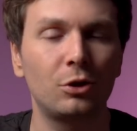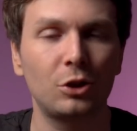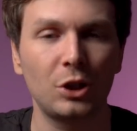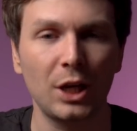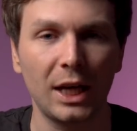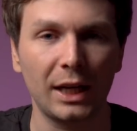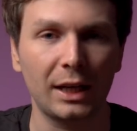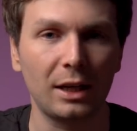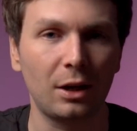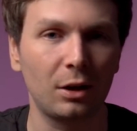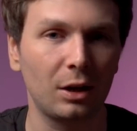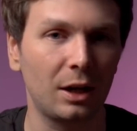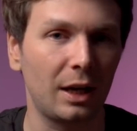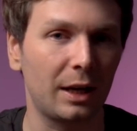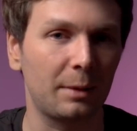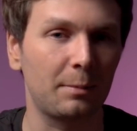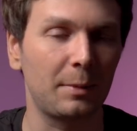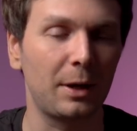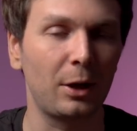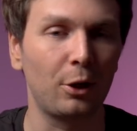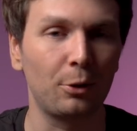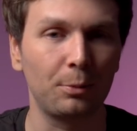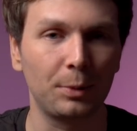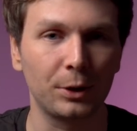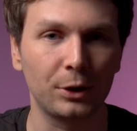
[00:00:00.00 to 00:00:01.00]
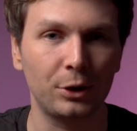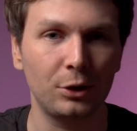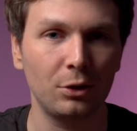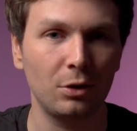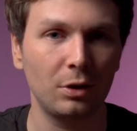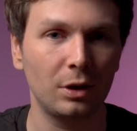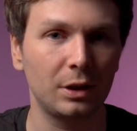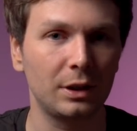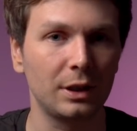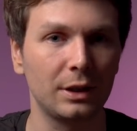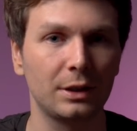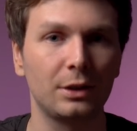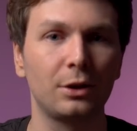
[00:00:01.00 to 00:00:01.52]
check out like my
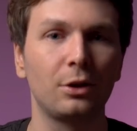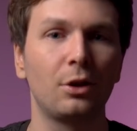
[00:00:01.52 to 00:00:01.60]
opportunities.